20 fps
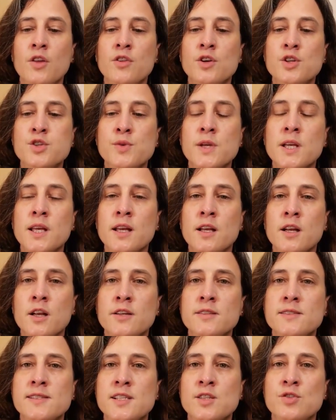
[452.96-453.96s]
The shrinking
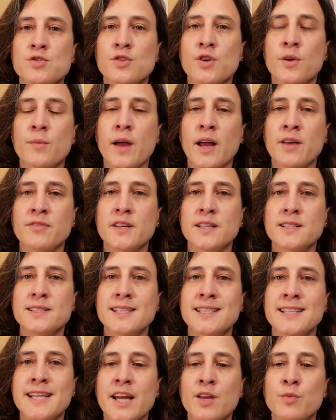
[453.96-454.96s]
lung syndrome
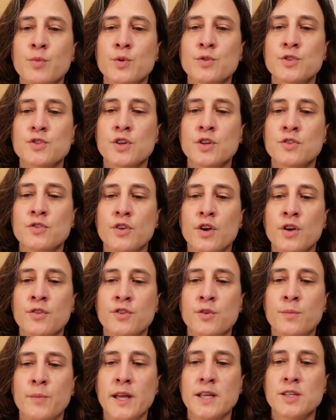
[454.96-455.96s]
affected 9%
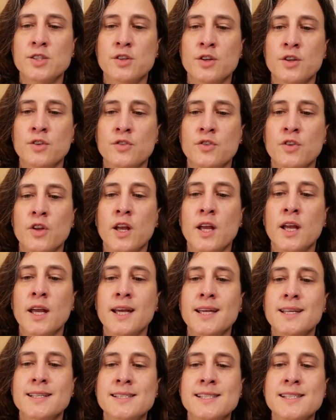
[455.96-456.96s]
of the patients.
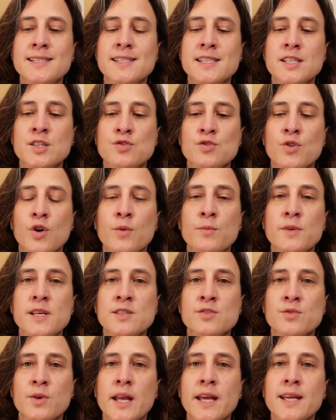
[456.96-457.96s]
This syndrome
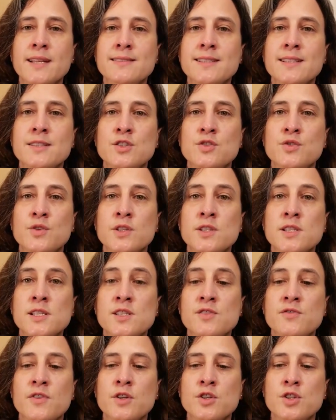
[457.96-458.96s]
is related to a
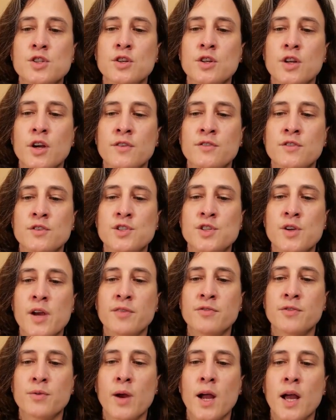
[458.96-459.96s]
dysfunction of the
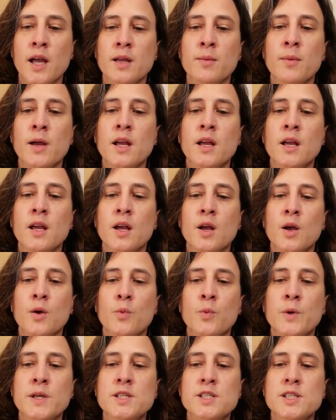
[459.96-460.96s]
diaphragm,
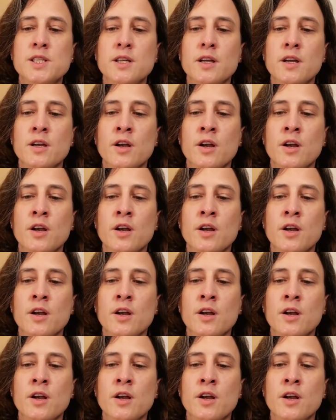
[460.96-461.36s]
which